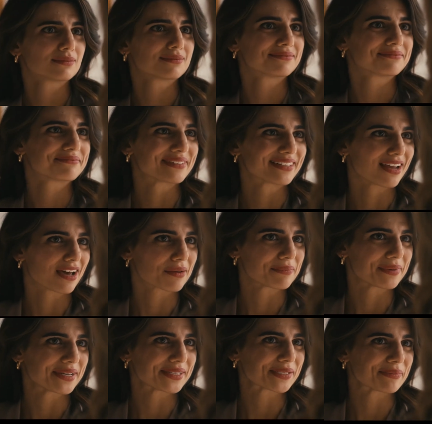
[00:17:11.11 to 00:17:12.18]
but is ready to
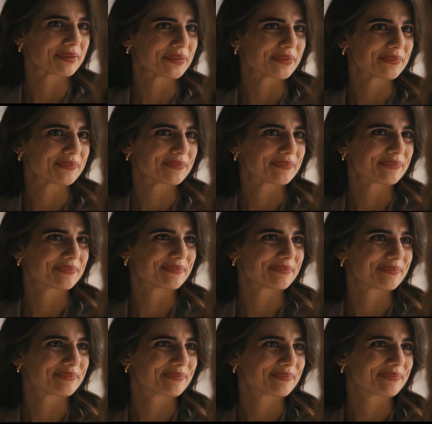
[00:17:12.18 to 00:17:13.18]
kill anyone who gets in